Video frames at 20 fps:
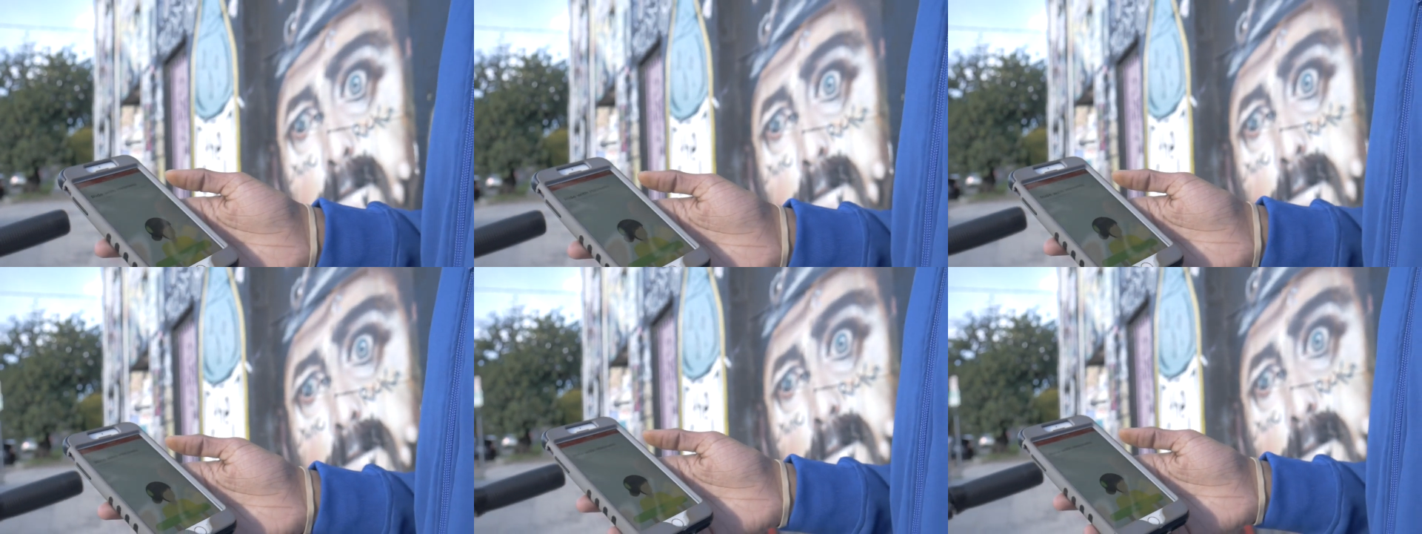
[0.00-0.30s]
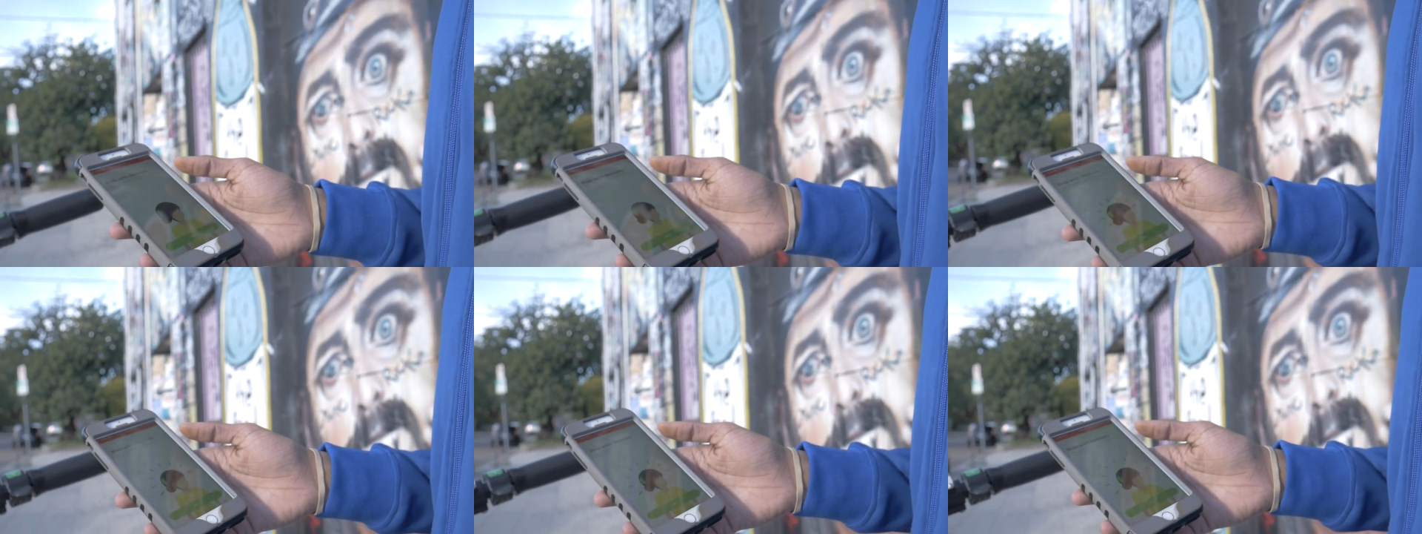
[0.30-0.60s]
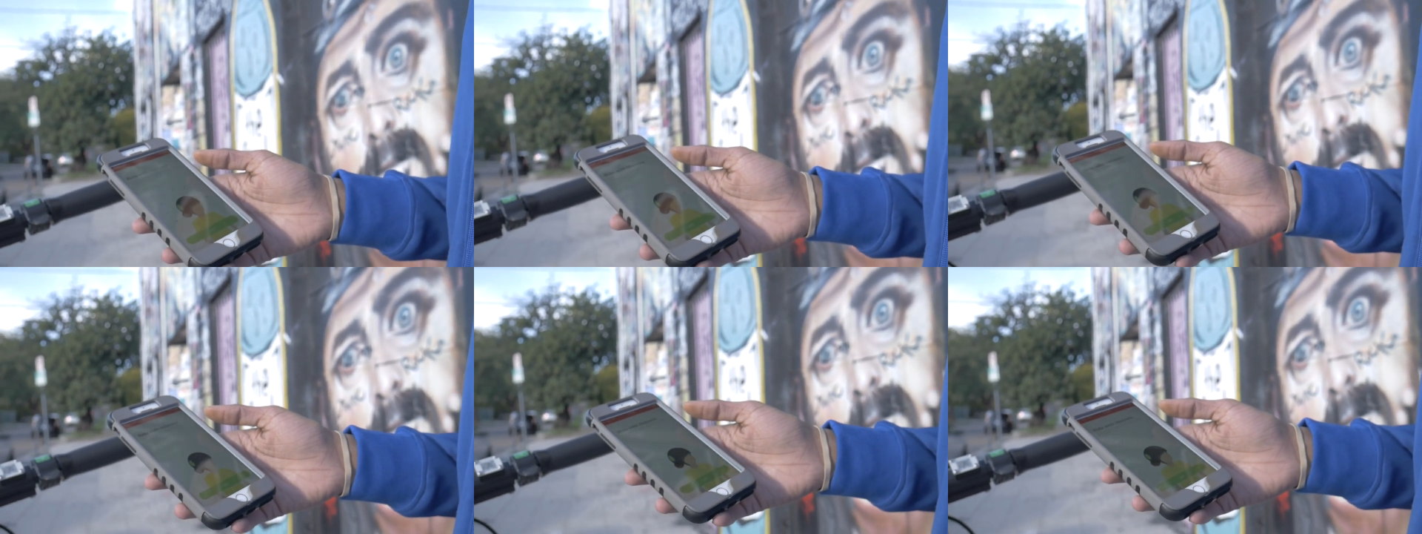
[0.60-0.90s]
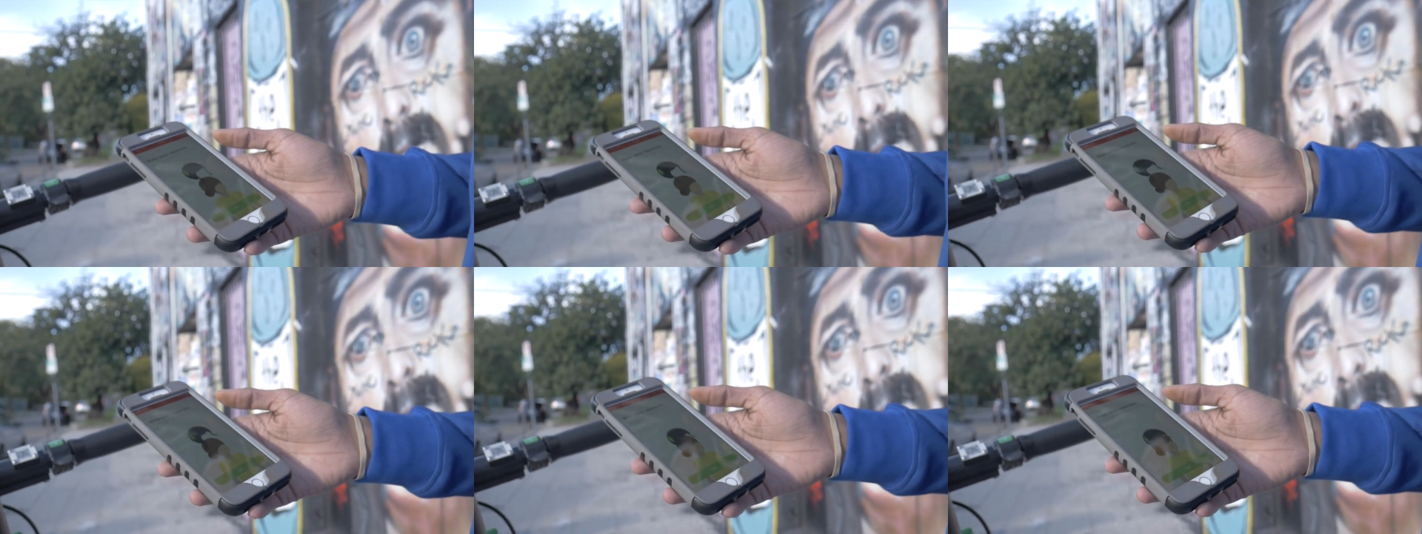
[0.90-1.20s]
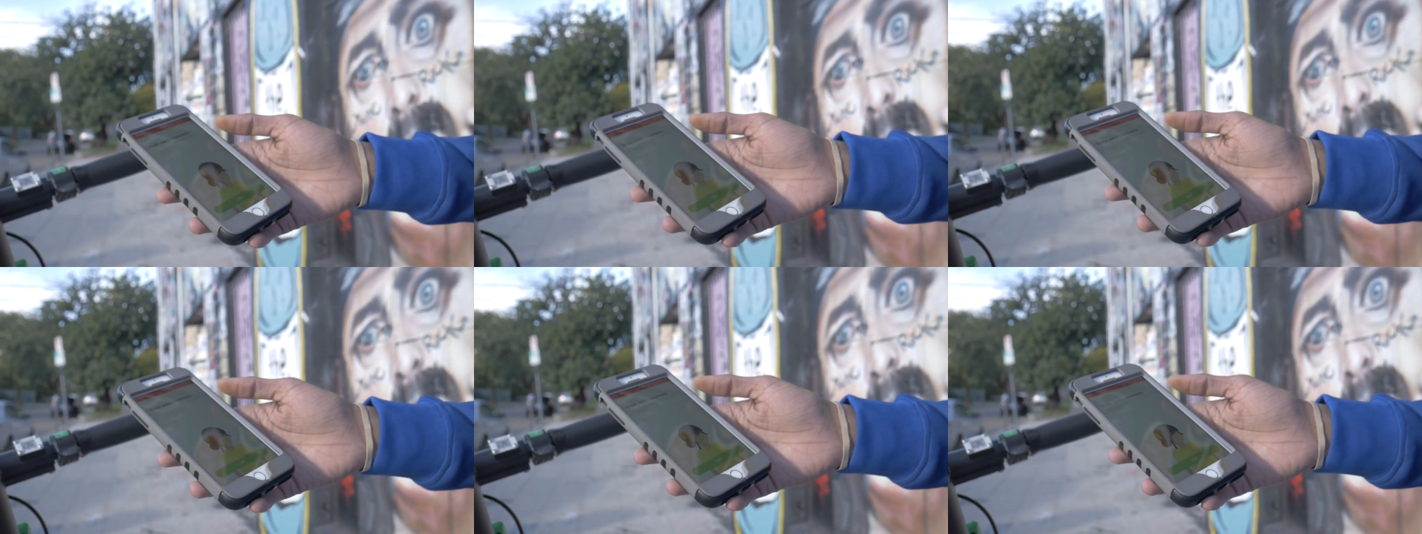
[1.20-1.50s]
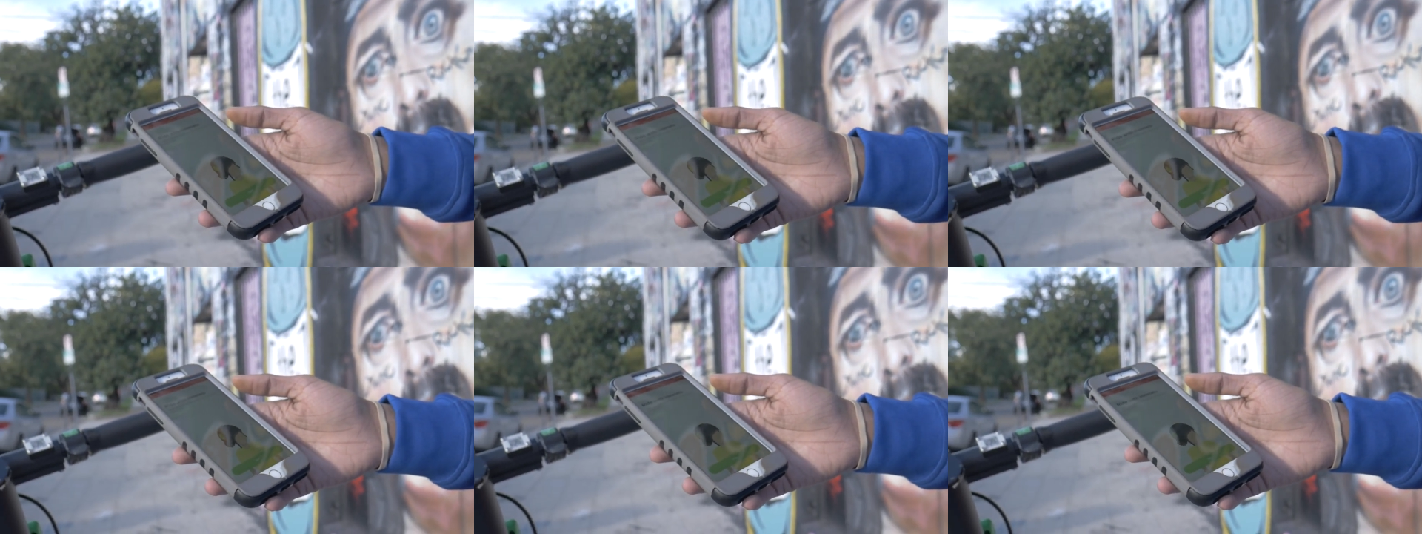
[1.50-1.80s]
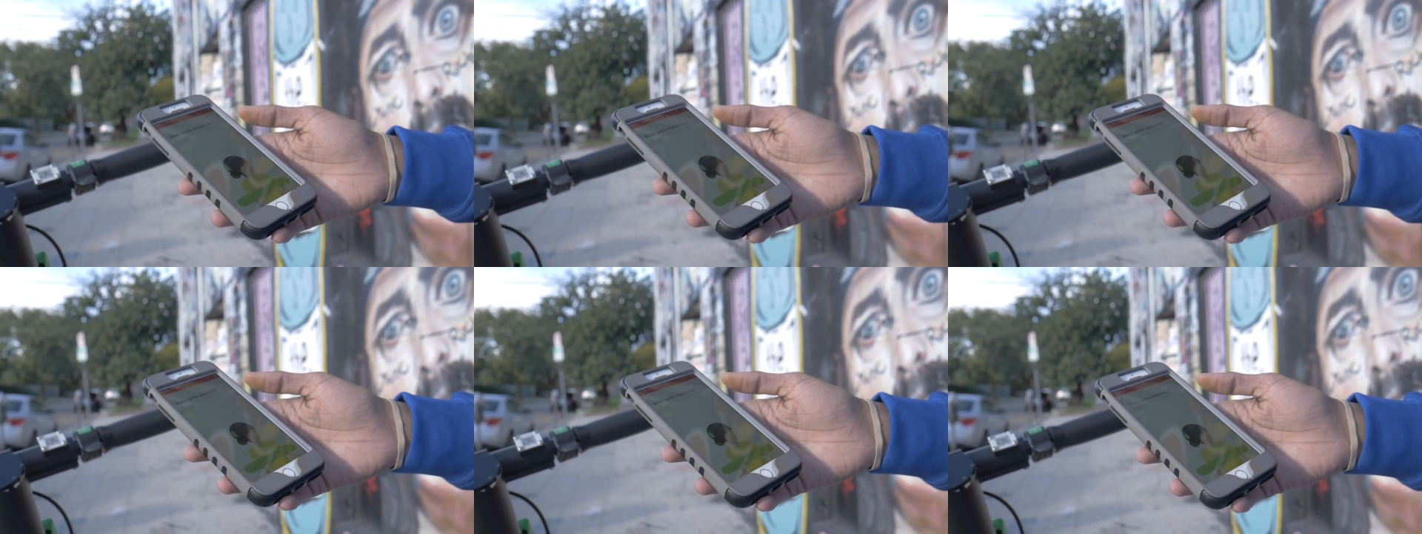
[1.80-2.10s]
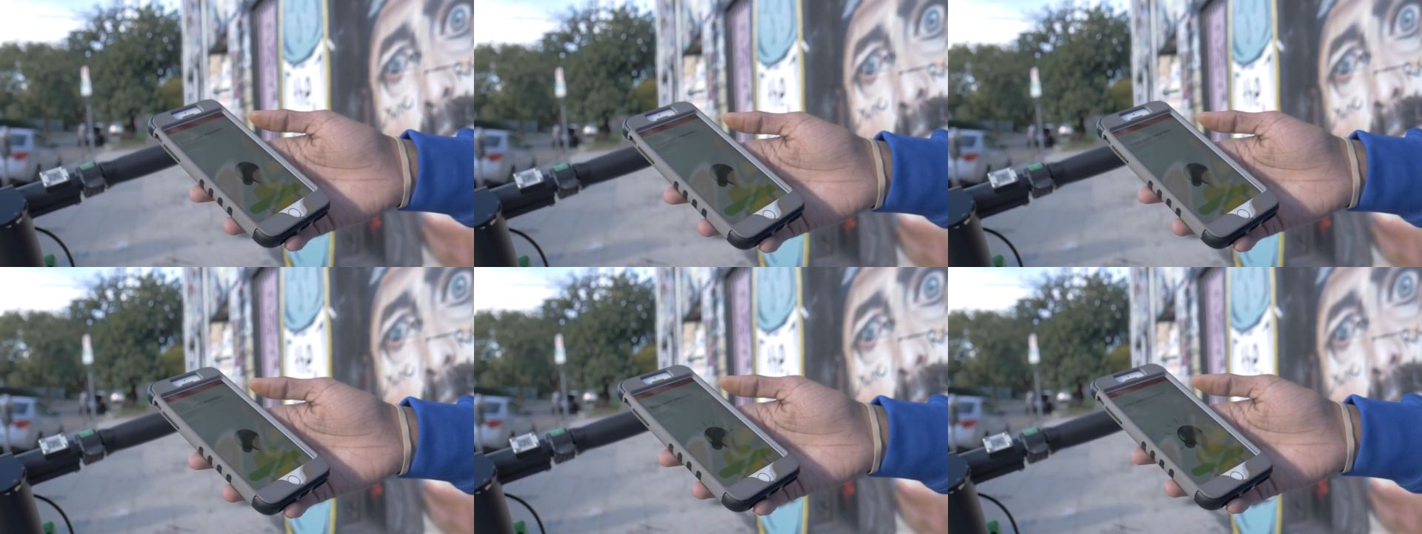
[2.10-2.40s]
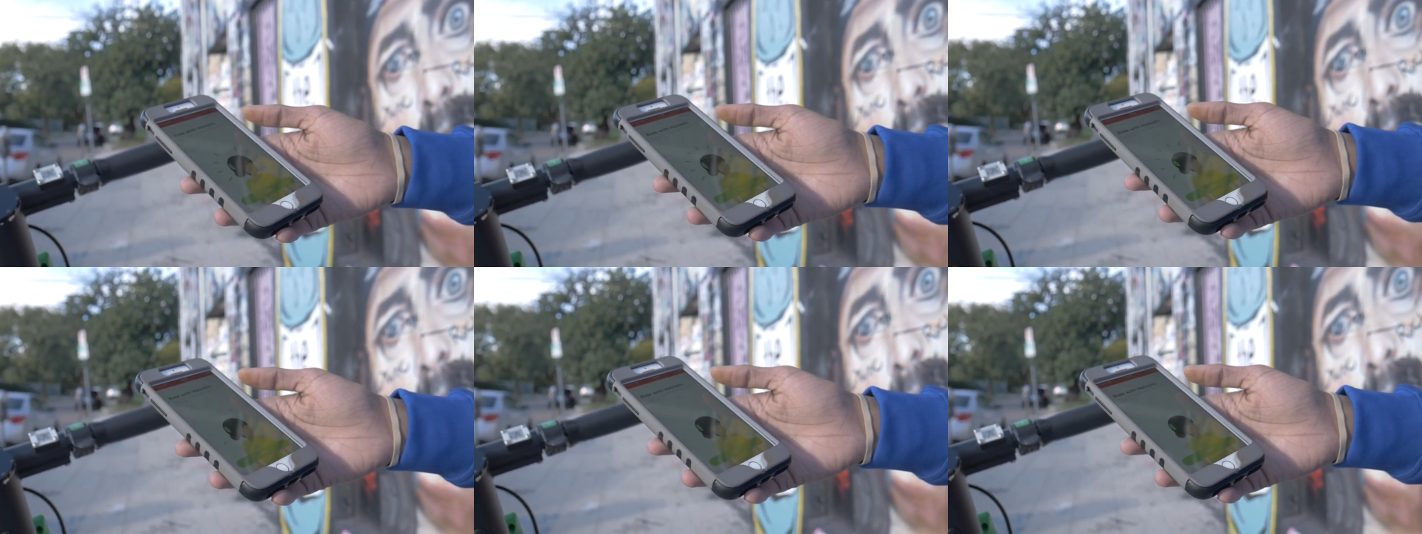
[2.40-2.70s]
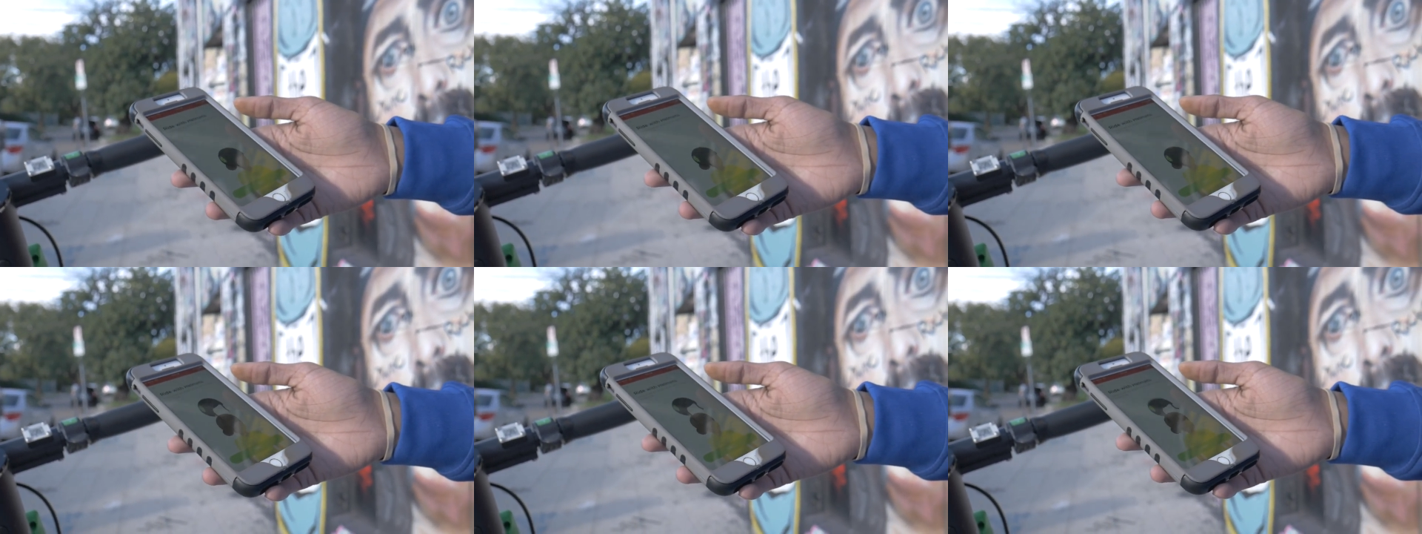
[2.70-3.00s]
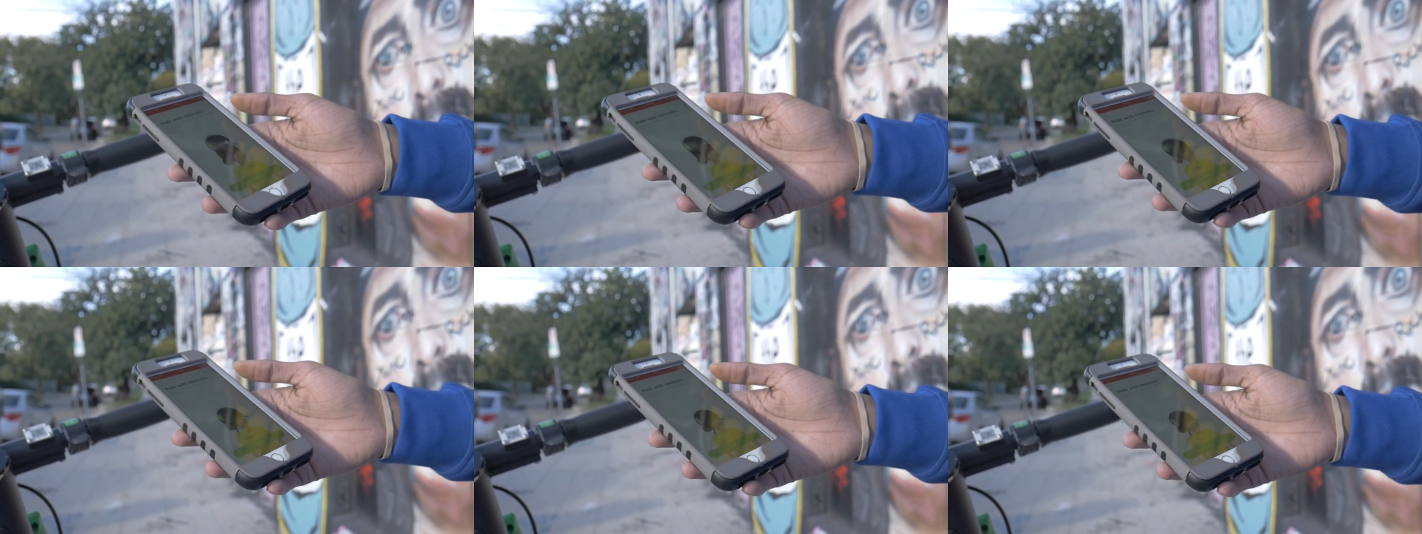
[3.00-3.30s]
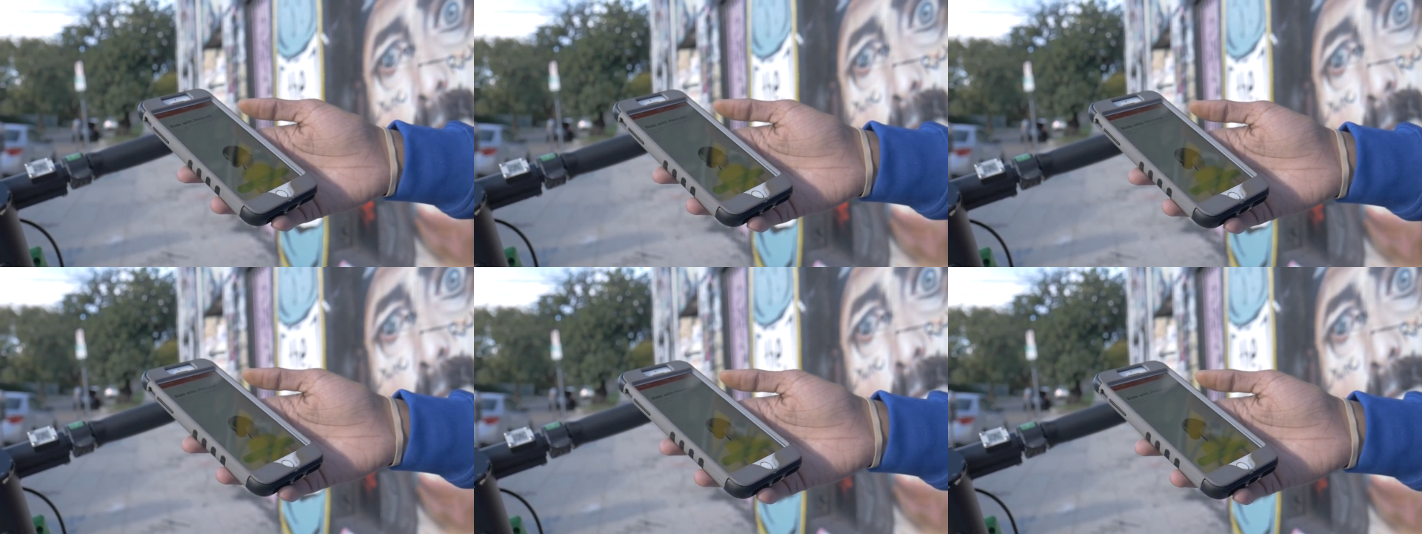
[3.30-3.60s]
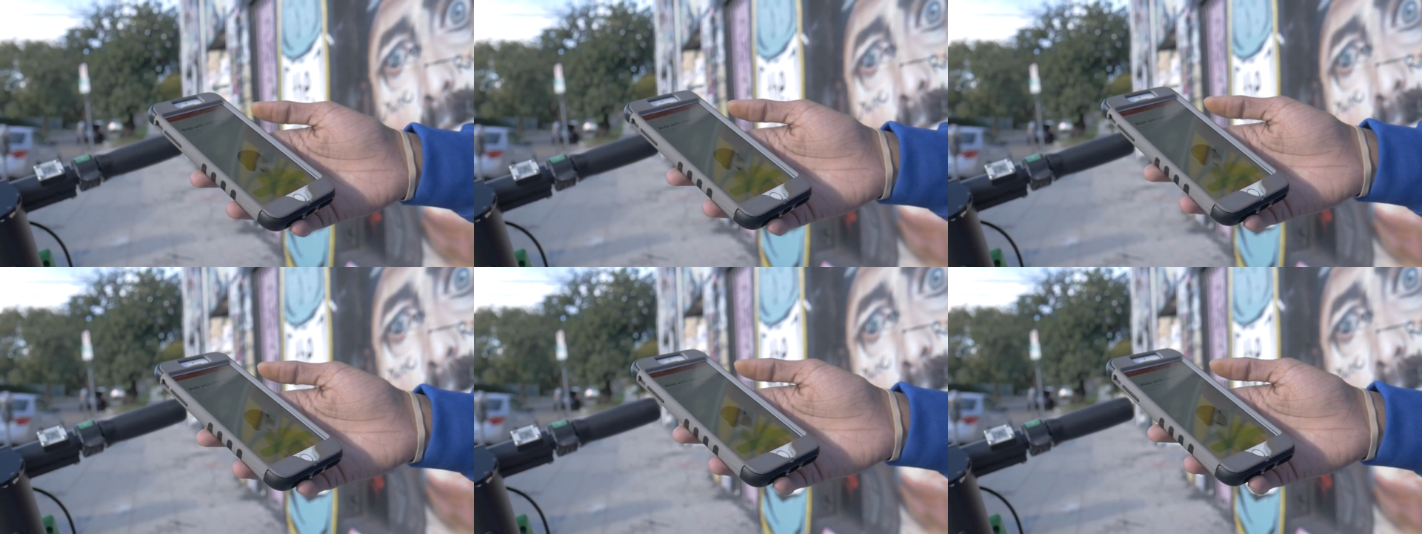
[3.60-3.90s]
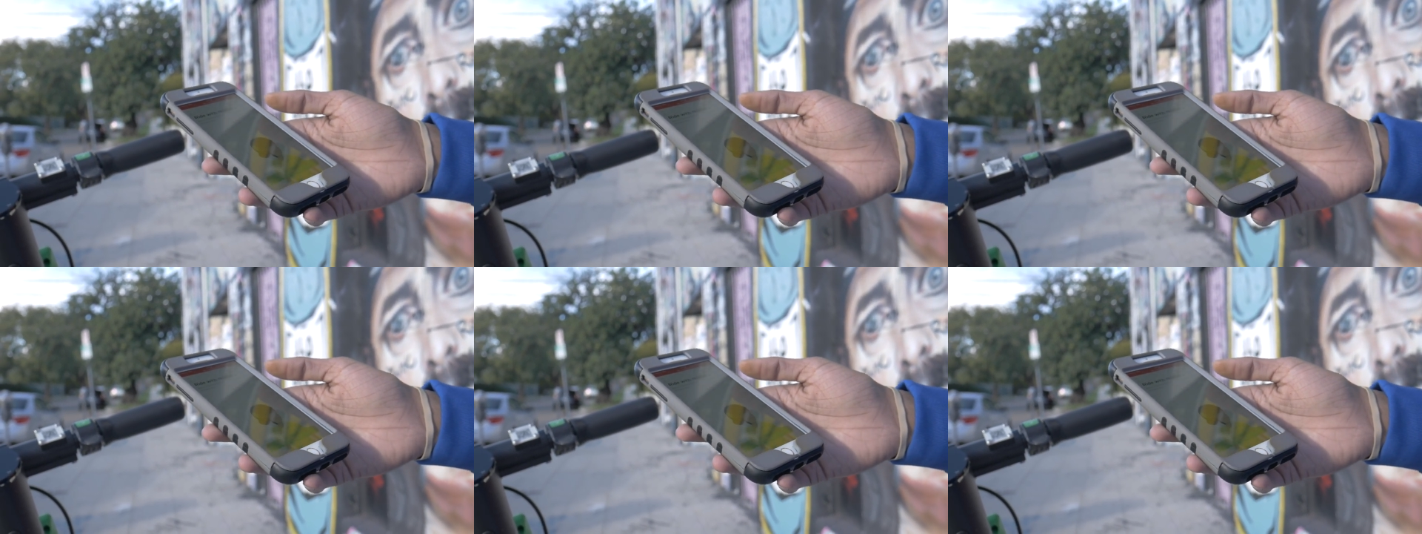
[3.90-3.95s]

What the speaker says: (no speaker visible)